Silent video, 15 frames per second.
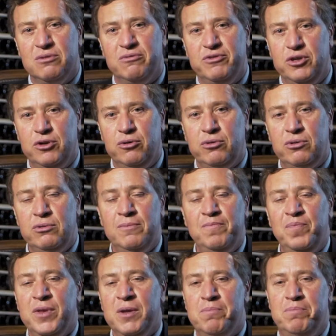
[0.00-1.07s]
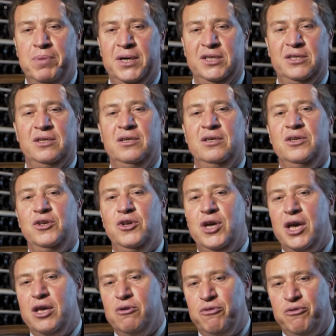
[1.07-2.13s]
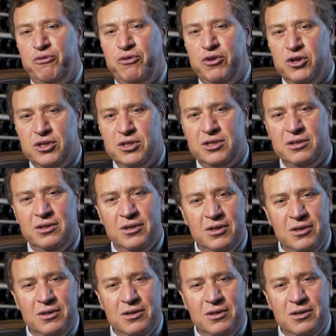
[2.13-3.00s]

of youth, but you get your first